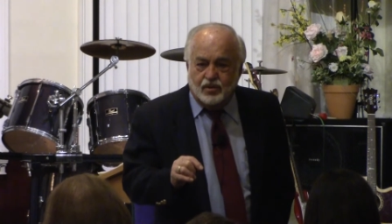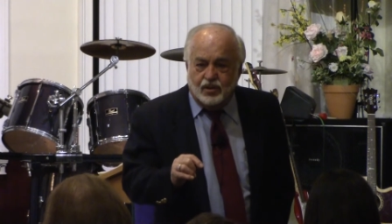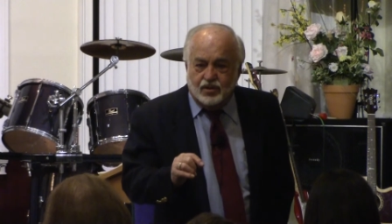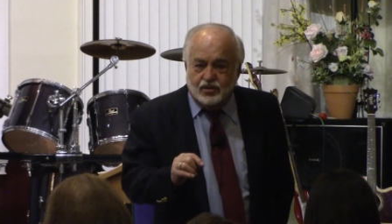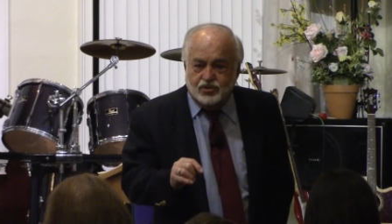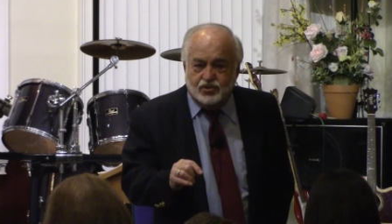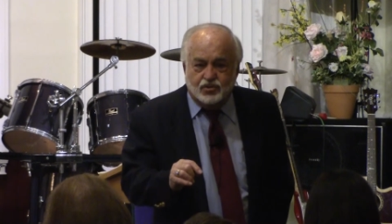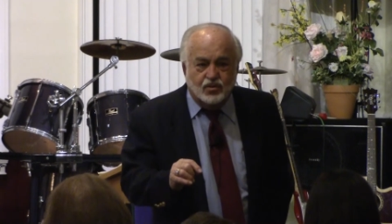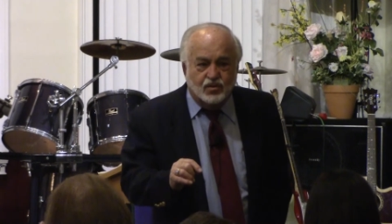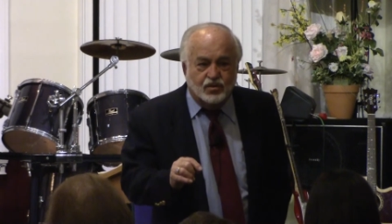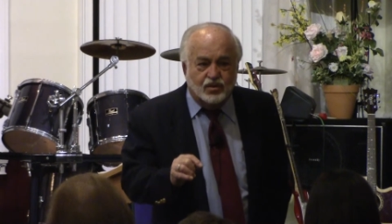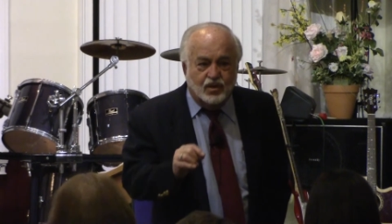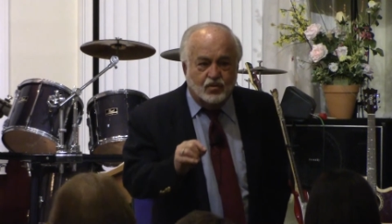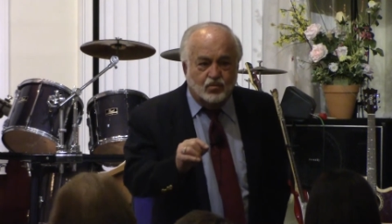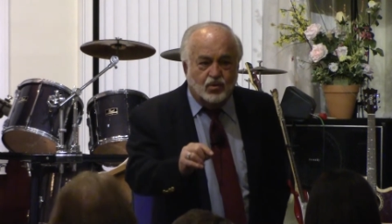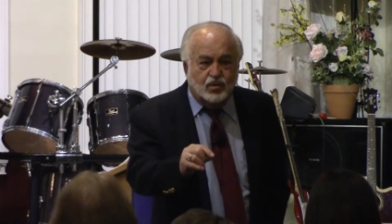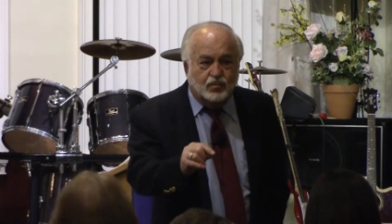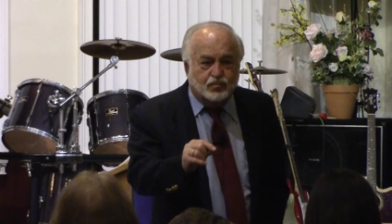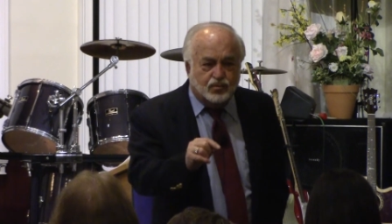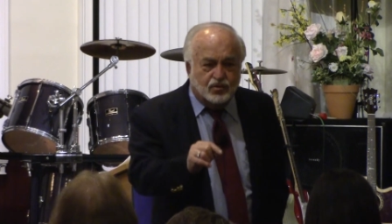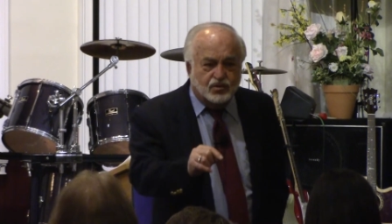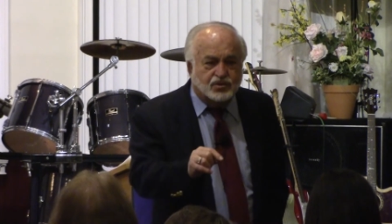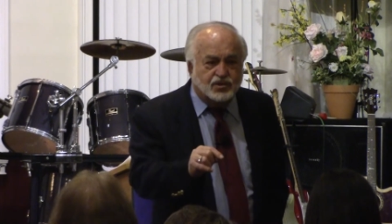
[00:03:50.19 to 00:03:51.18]
make sure that
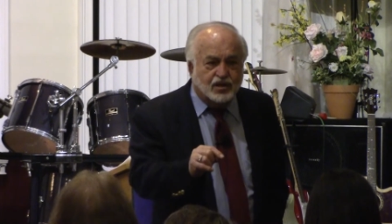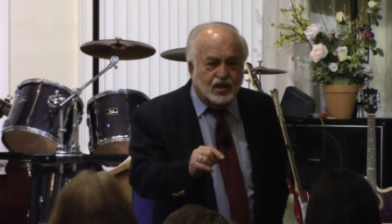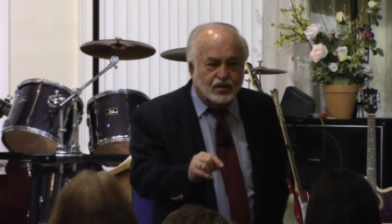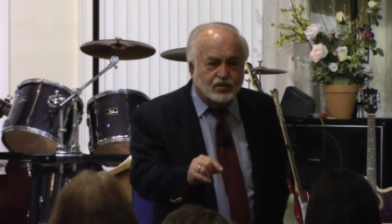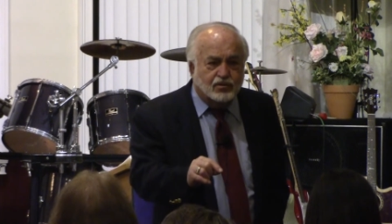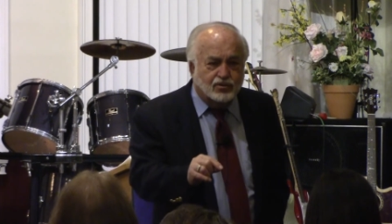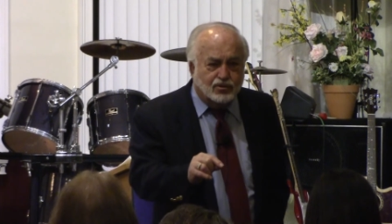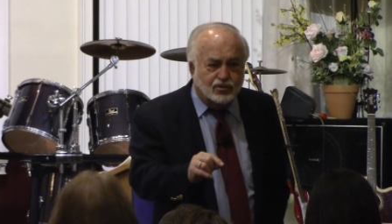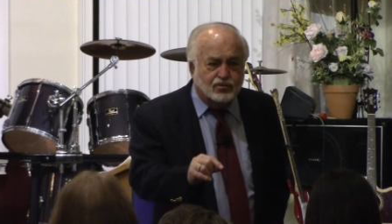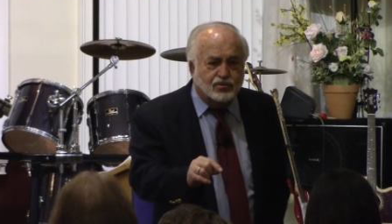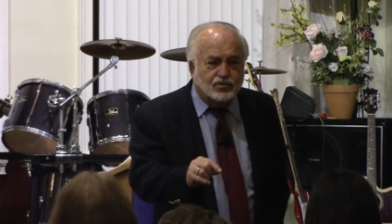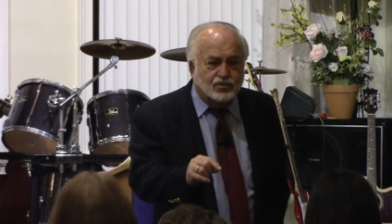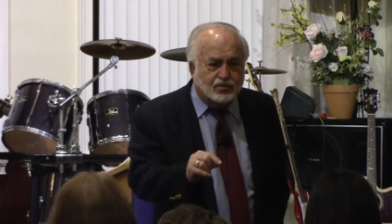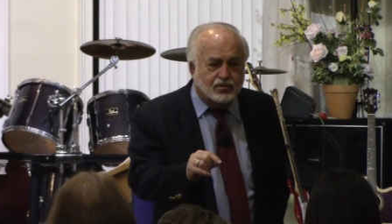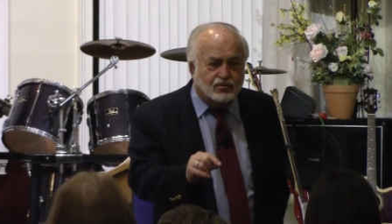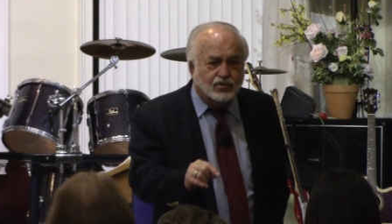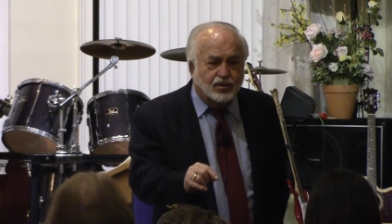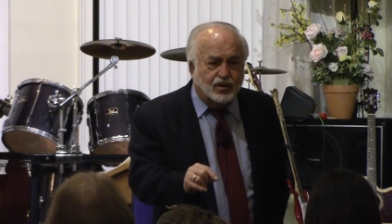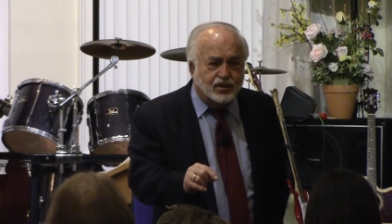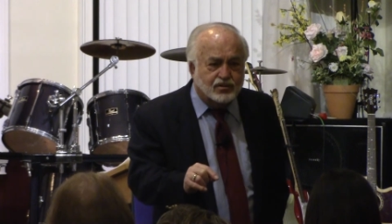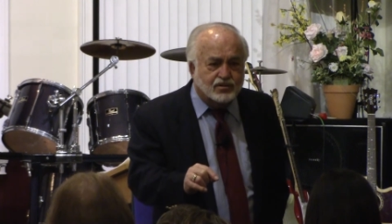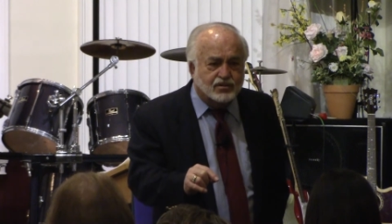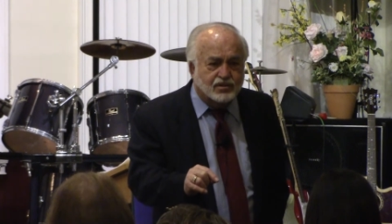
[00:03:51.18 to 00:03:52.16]
we present you to
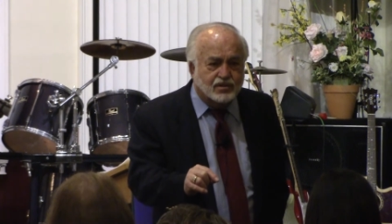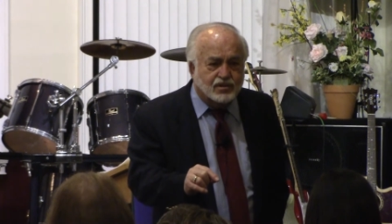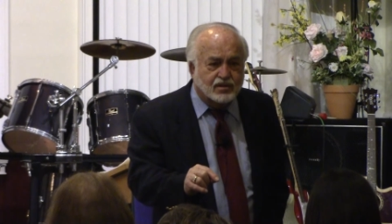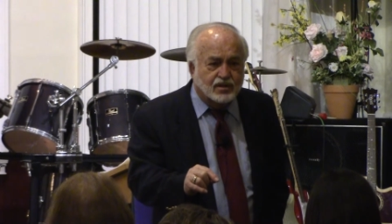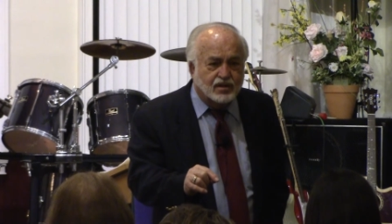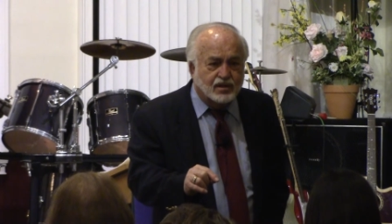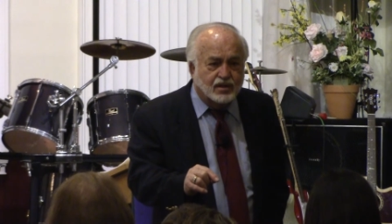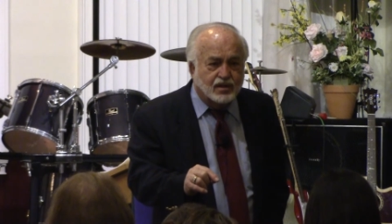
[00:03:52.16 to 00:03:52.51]
Christ,